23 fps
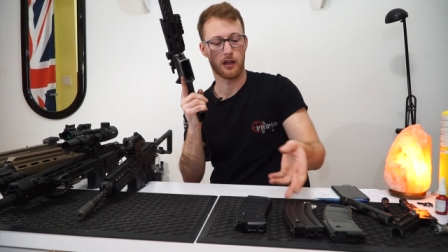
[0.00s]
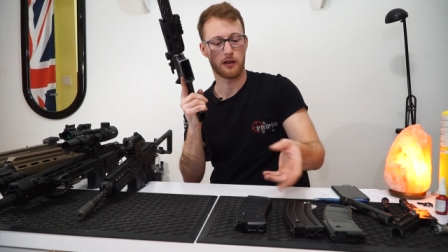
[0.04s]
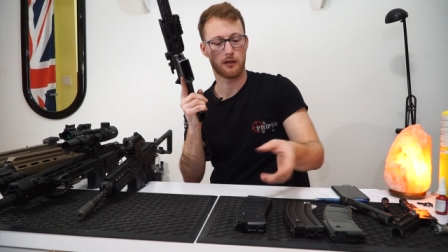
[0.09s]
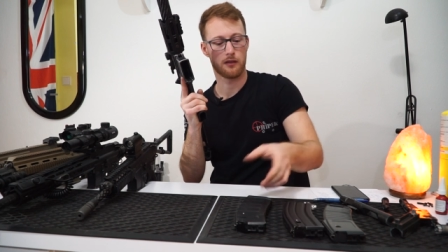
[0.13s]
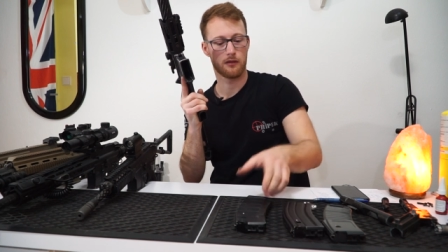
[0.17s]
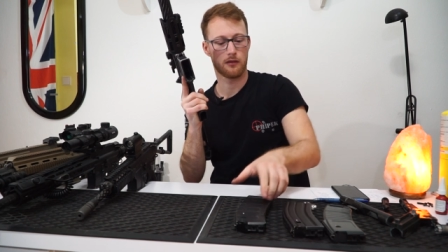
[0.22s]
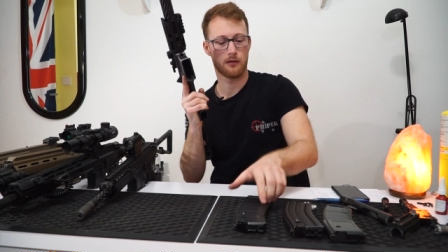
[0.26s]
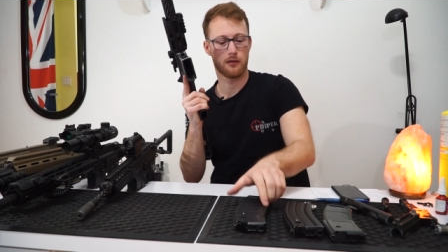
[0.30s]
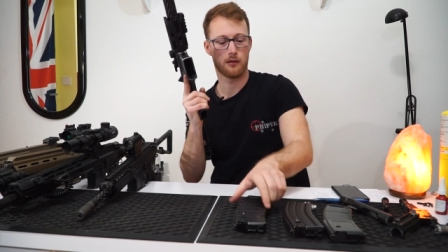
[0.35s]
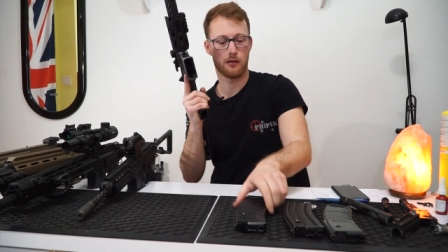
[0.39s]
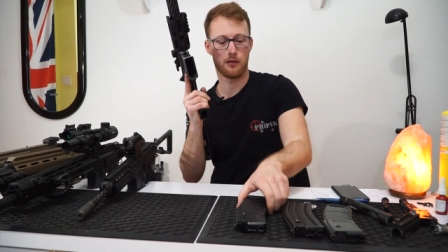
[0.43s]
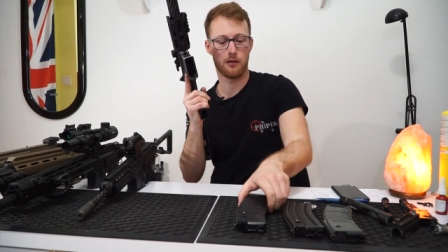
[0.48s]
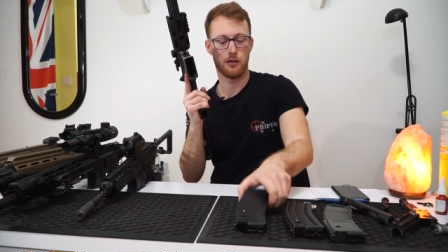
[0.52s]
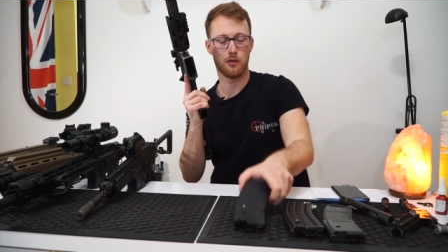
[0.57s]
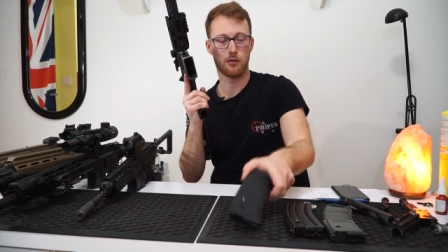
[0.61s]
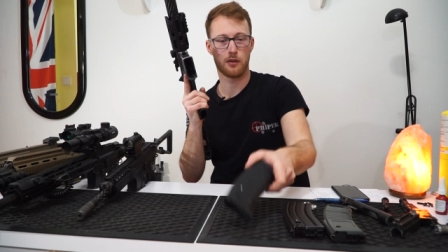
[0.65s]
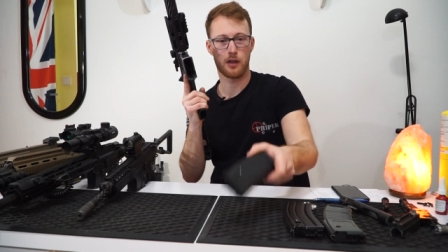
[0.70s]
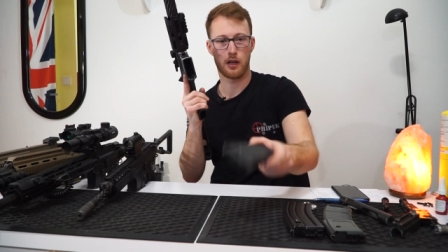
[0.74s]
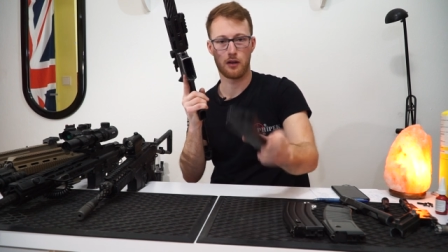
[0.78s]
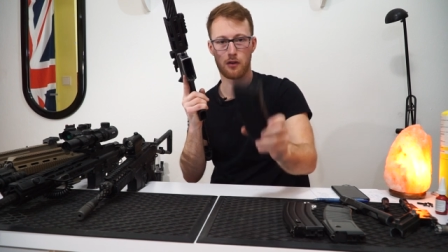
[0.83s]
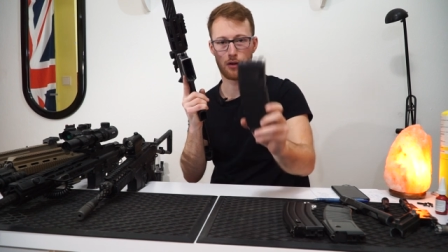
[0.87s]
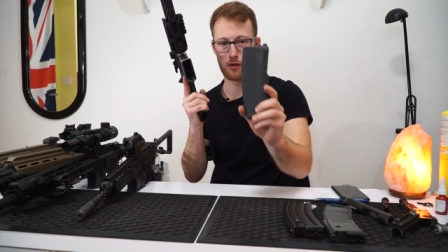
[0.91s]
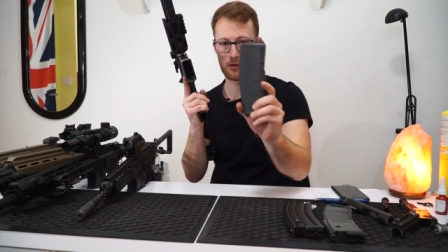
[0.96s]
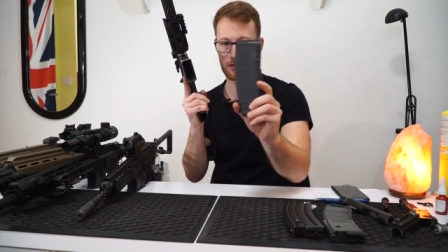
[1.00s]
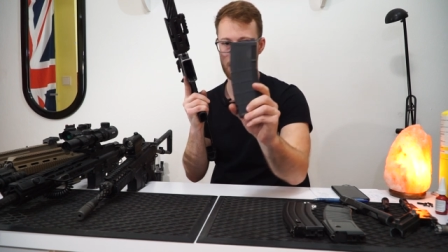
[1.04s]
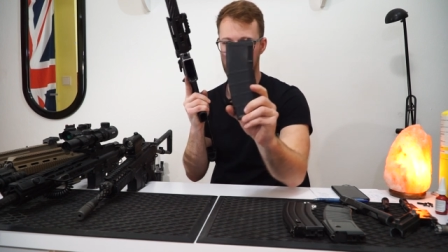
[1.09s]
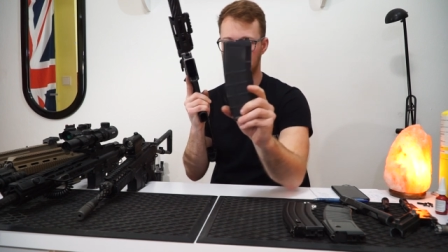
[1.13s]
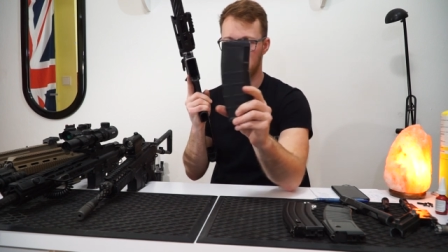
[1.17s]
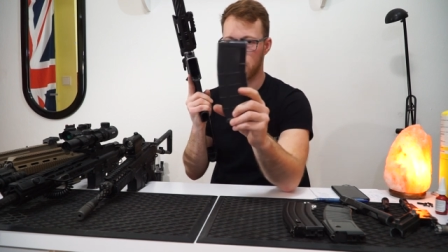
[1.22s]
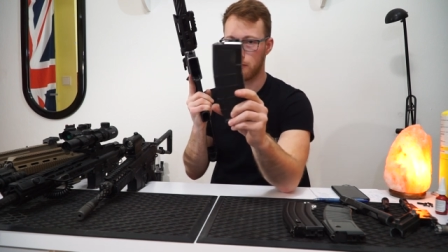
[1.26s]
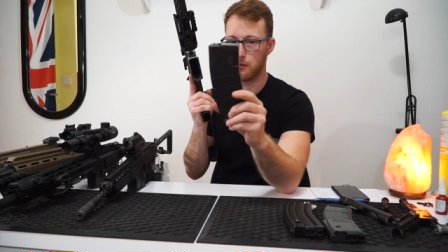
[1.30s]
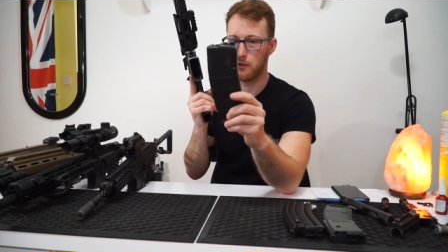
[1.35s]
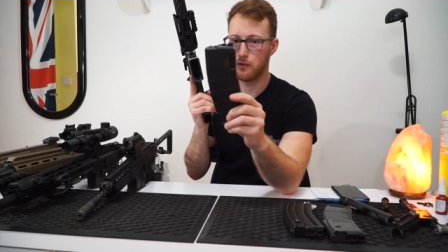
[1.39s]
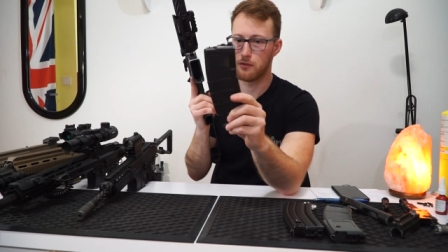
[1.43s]
But you can
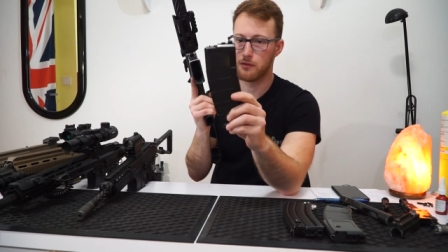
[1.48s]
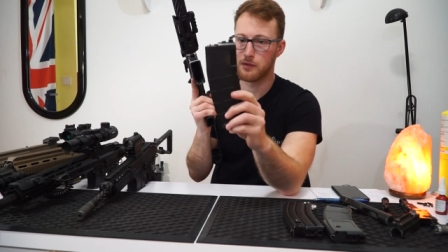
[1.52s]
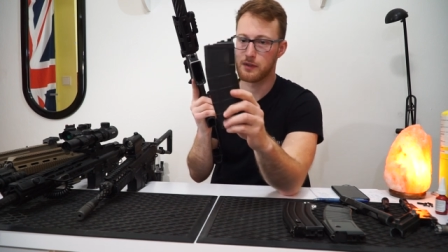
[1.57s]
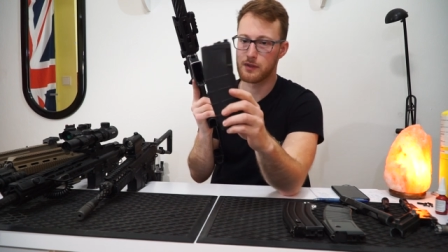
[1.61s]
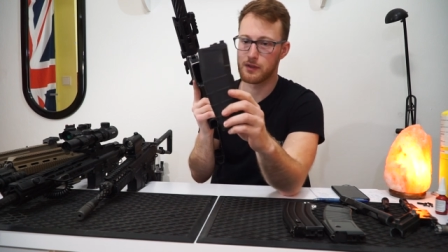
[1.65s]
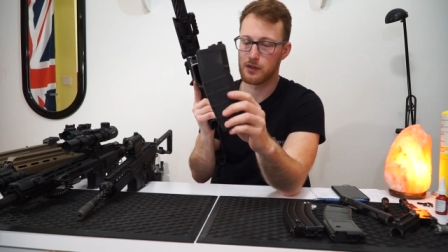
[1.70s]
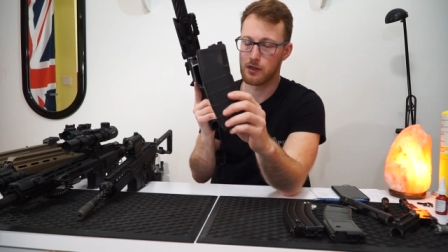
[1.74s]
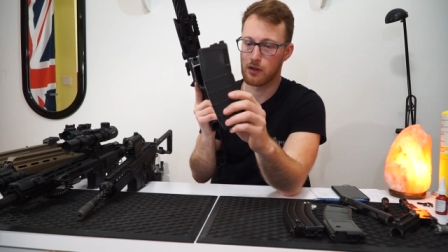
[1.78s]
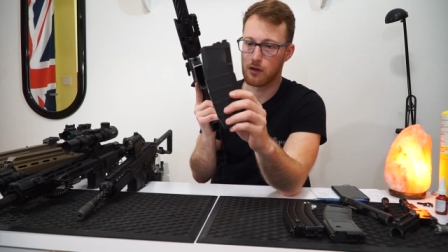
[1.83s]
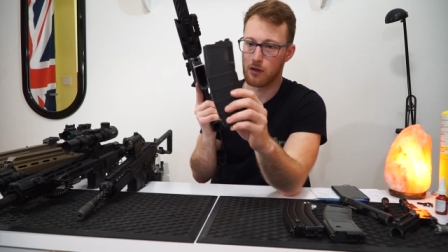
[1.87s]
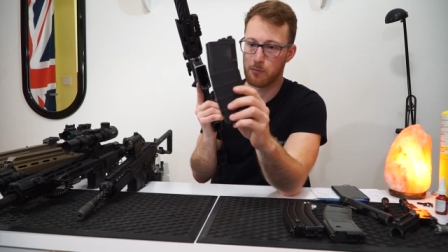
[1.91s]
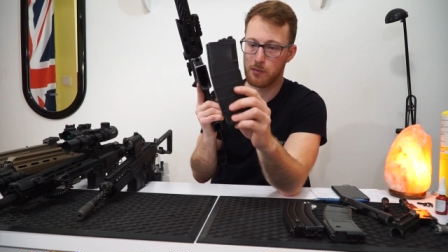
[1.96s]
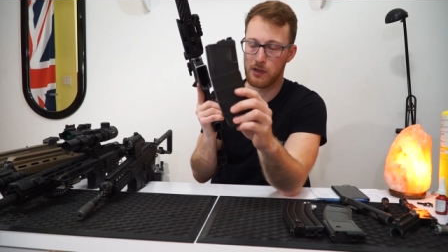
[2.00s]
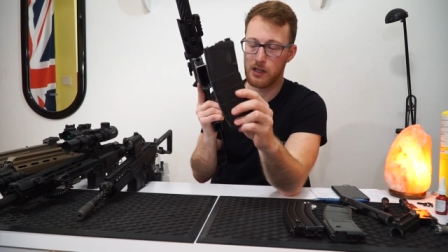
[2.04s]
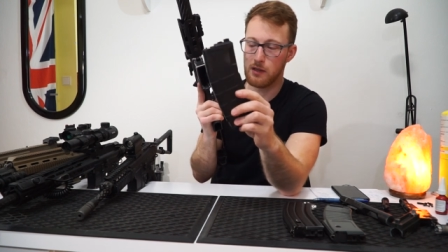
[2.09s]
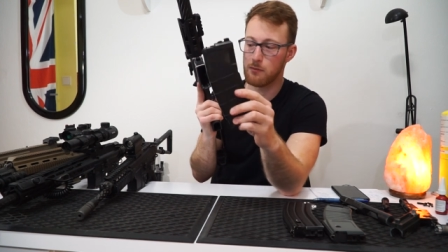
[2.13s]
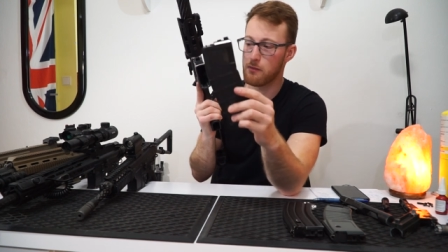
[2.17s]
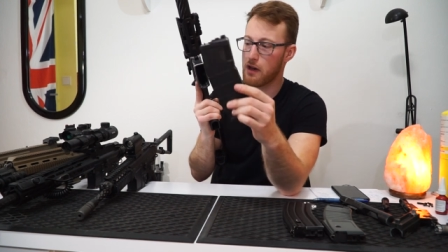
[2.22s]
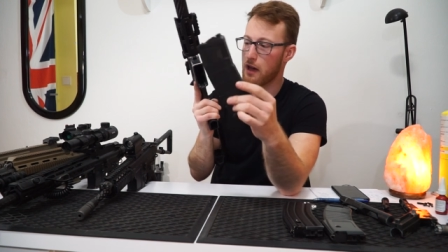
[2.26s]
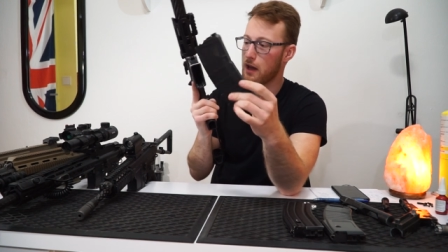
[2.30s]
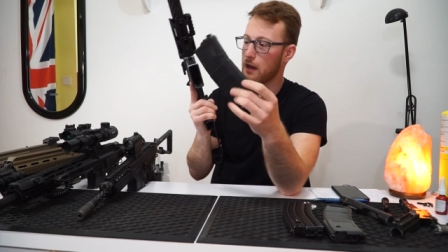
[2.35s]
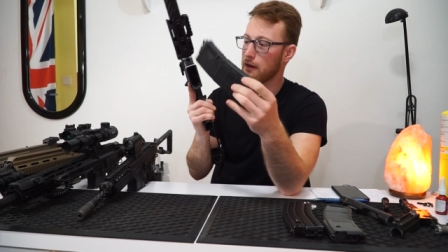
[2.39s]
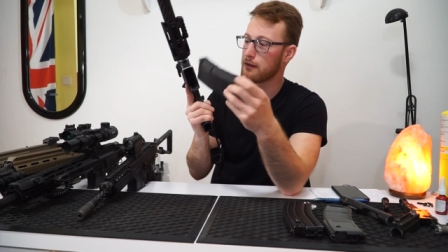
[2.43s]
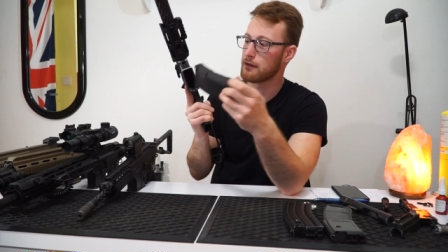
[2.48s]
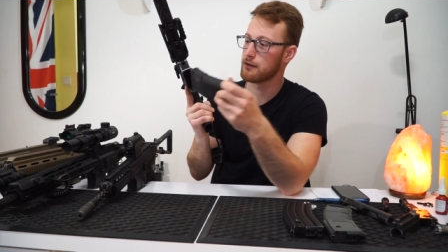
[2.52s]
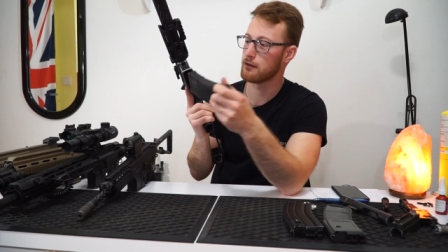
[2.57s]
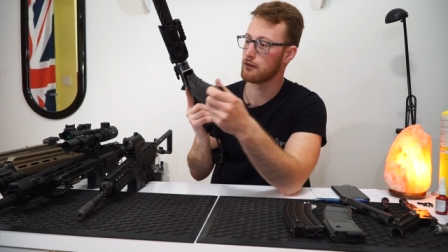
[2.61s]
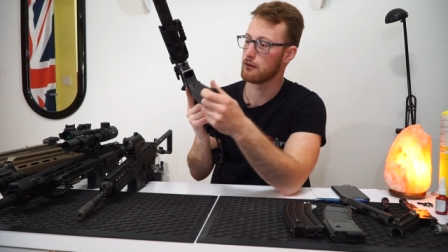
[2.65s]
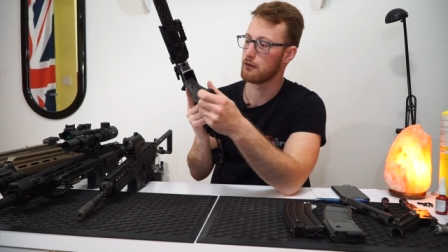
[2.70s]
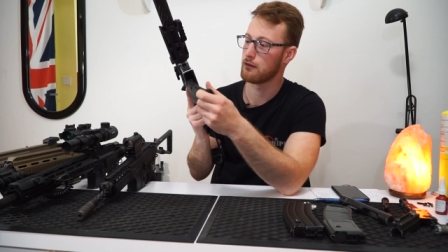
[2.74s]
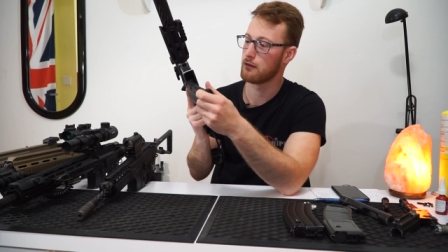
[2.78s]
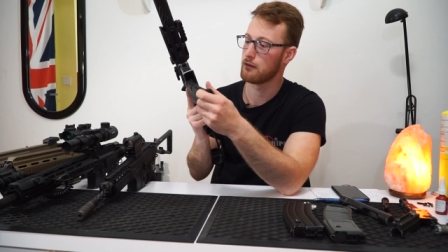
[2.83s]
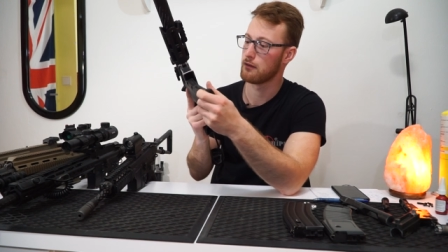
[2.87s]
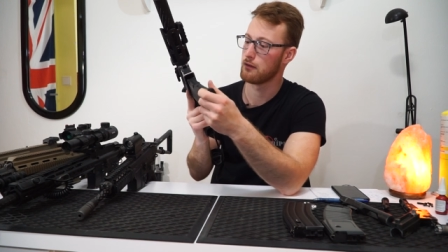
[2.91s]
also use the
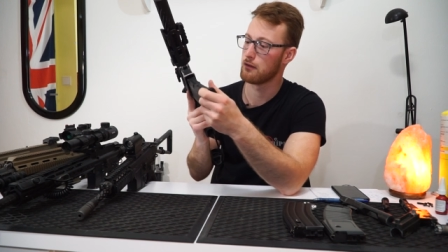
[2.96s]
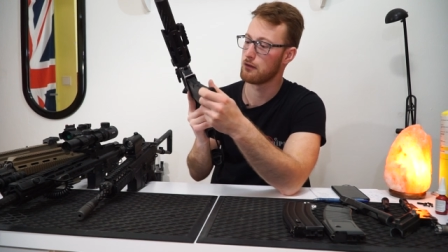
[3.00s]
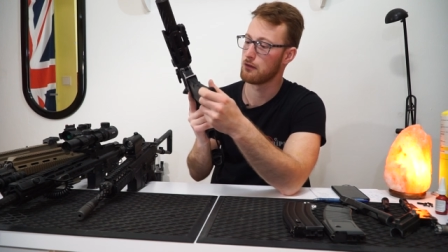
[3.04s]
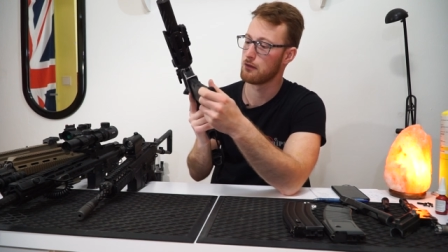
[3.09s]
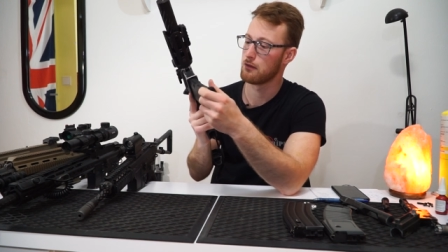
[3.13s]
PMAGs